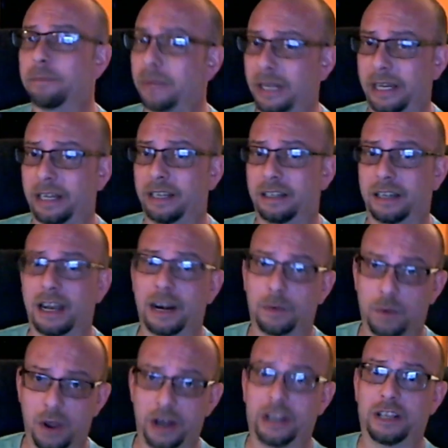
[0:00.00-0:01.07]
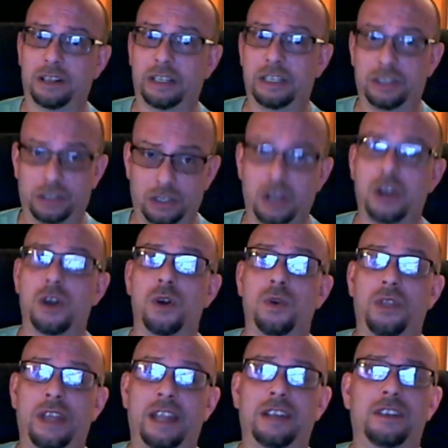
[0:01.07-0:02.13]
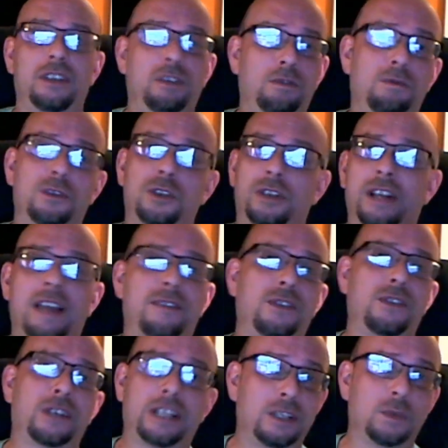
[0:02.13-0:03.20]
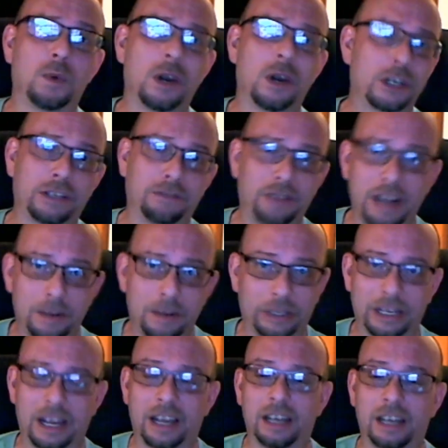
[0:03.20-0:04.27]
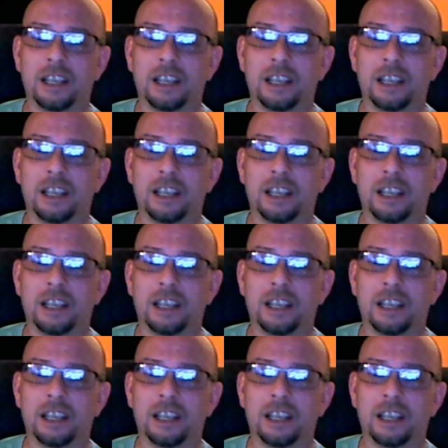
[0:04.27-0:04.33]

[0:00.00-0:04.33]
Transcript: being ironically so that you shouldn't have your kids watching Family Guy.